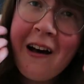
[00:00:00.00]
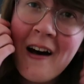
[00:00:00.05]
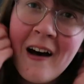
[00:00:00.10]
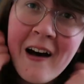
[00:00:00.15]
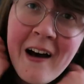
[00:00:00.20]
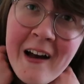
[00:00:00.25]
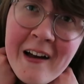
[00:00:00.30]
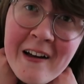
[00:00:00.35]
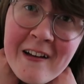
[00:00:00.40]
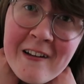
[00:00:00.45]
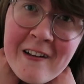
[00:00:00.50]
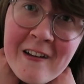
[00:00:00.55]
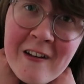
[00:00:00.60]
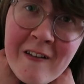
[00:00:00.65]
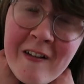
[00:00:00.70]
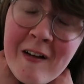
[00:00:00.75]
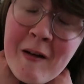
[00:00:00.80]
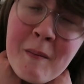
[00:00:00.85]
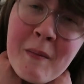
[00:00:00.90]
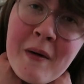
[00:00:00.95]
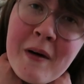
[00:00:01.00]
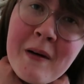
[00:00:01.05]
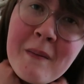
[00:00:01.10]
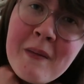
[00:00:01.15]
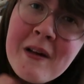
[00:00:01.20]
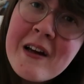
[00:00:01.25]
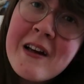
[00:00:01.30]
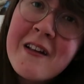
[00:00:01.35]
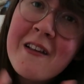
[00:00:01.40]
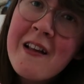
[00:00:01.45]
I hate to do it, but
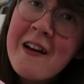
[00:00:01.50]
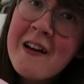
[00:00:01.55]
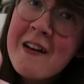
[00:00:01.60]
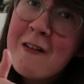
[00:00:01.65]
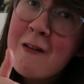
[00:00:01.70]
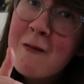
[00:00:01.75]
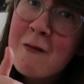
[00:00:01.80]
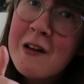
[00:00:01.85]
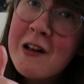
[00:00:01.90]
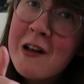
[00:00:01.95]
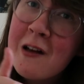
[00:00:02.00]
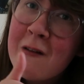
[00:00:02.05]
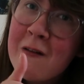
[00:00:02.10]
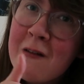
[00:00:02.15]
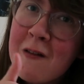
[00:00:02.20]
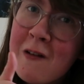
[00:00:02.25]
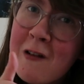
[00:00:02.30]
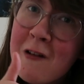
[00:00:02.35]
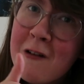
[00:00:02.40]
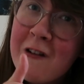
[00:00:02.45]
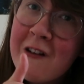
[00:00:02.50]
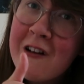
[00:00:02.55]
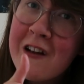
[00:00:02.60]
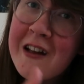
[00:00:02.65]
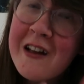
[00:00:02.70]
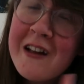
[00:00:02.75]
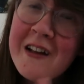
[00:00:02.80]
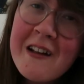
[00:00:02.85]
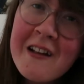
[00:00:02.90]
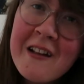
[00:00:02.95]
please like this video if you enjoyed
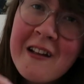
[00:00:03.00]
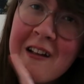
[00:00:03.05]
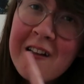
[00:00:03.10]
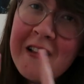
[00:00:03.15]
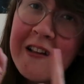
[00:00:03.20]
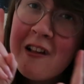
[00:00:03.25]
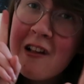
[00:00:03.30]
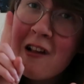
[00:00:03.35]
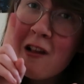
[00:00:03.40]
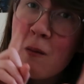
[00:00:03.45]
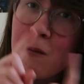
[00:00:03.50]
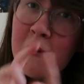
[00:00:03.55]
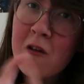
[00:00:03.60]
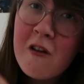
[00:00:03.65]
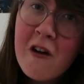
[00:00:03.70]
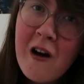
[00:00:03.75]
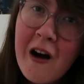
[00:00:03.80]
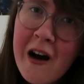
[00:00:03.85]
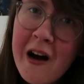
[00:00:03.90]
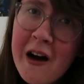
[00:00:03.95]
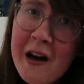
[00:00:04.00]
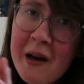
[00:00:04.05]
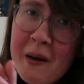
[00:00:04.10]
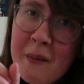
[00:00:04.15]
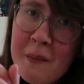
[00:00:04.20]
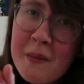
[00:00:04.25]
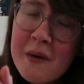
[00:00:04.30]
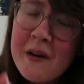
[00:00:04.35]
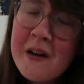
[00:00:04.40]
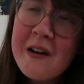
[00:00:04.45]
it.
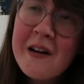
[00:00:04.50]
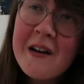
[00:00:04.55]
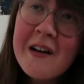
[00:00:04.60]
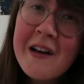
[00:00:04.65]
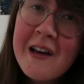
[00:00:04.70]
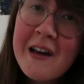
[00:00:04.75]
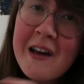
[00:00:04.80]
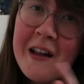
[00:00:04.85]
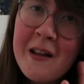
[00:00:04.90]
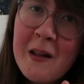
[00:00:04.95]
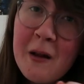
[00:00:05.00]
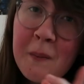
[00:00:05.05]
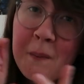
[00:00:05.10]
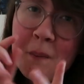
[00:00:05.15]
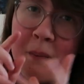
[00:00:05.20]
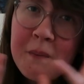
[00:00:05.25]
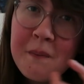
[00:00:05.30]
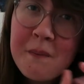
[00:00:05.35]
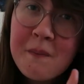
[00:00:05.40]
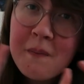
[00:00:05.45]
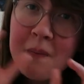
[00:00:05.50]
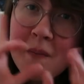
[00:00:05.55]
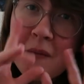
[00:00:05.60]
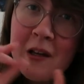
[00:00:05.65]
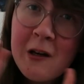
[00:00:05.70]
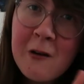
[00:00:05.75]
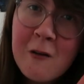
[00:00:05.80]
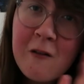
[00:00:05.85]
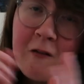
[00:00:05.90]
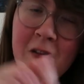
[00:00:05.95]
Subscribe, hit the
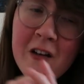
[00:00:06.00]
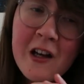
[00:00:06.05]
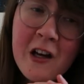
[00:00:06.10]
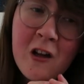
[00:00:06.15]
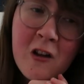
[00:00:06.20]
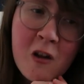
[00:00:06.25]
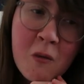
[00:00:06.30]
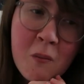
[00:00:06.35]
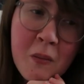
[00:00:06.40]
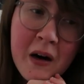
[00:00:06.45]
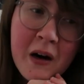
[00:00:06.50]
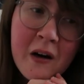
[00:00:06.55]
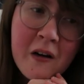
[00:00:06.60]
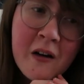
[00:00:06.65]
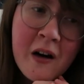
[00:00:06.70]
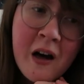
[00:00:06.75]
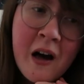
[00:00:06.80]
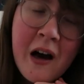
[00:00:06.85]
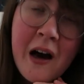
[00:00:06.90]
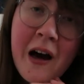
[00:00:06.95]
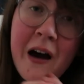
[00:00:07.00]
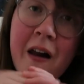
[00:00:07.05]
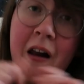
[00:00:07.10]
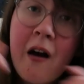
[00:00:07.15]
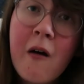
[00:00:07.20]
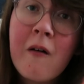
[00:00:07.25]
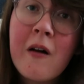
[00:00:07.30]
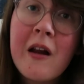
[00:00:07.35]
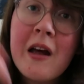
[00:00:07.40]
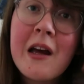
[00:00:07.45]
notification bell, and
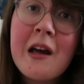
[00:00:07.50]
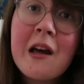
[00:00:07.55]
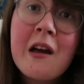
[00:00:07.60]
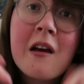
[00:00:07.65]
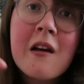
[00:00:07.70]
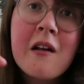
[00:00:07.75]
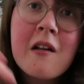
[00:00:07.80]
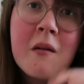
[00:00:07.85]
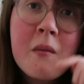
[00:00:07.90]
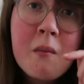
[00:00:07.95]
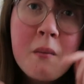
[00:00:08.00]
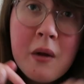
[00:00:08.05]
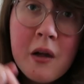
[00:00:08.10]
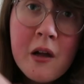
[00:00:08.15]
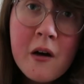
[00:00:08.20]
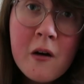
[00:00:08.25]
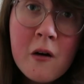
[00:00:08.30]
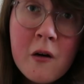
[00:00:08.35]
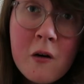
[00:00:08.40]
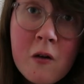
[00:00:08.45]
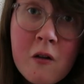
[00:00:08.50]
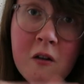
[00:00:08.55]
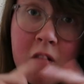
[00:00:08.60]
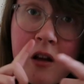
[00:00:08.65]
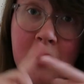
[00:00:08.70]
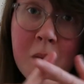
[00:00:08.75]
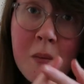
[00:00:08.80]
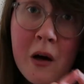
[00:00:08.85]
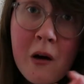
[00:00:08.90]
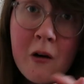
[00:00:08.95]
I'll link below
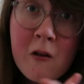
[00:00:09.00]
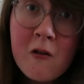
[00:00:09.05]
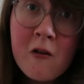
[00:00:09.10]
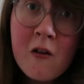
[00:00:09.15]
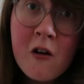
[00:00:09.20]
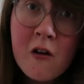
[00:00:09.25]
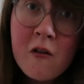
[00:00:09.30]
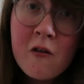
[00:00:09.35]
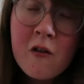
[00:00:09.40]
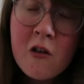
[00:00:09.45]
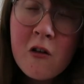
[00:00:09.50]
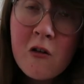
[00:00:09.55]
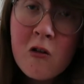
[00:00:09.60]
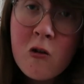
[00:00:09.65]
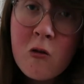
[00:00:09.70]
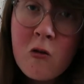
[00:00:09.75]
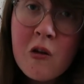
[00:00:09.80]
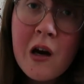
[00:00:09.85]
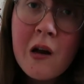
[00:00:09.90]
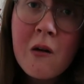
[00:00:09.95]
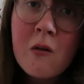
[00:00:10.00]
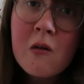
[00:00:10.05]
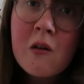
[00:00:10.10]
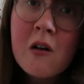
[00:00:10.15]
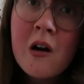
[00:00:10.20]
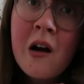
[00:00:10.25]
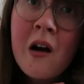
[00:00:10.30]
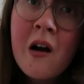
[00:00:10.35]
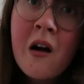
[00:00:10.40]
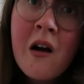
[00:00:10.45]
Steam Powered Giraffe's YouTube channel
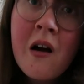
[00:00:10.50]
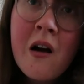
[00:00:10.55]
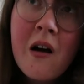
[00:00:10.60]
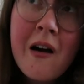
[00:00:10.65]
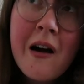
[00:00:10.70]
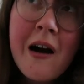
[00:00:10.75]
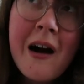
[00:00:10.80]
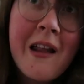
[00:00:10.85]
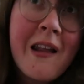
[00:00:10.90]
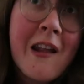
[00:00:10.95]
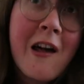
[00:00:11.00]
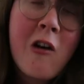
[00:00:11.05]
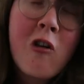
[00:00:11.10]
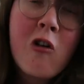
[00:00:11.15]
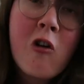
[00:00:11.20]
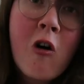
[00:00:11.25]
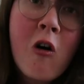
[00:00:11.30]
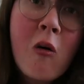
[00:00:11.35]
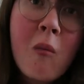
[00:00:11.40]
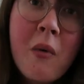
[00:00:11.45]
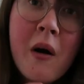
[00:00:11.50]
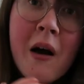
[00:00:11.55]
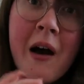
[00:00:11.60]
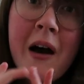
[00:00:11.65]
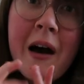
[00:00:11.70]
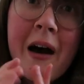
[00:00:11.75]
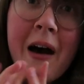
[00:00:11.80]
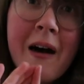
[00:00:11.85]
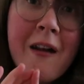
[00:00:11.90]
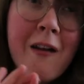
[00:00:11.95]
and their shop,
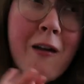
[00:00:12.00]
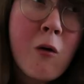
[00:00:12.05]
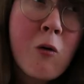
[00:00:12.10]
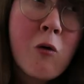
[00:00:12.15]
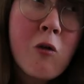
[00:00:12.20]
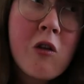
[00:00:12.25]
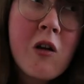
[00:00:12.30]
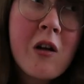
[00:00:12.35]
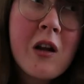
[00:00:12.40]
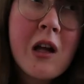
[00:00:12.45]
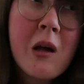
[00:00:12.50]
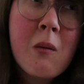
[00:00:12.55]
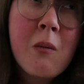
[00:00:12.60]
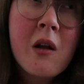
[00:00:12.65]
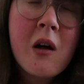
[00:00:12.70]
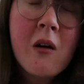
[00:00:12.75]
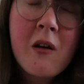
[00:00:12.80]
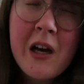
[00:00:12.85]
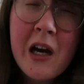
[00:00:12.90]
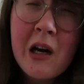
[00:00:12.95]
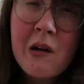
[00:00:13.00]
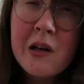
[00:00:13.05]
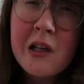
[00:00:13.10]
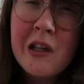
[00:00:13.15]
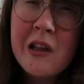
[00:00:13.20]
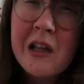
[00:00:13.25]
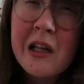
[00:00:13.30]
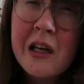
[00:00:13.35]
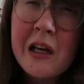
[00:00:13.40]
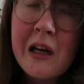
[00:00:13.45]
and I'll also link below Gary
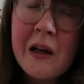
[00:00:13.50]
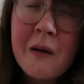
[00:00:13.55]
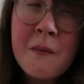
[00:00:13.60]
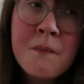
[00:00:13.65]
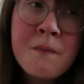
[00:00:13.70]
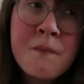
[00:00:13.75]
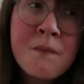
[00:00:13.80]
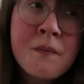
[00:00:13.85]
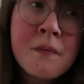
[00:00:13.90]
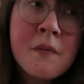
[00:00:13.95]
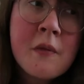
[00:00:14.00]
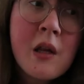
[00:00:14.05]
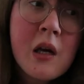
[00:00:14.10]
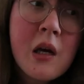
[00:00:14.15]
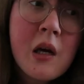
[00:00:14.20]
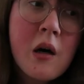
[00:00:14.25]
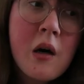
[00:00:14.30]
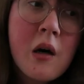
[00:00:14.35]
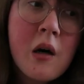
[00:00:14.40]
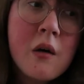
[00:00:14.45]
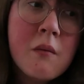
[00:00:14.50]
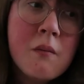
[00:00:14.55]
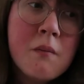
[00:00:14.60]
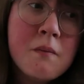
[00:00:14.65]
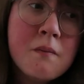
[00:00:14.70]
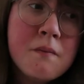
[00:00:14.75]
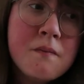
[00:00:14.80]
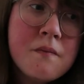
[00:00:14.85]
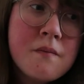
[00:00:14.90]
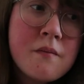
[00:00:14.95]
C.
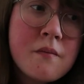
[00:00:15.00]
Um,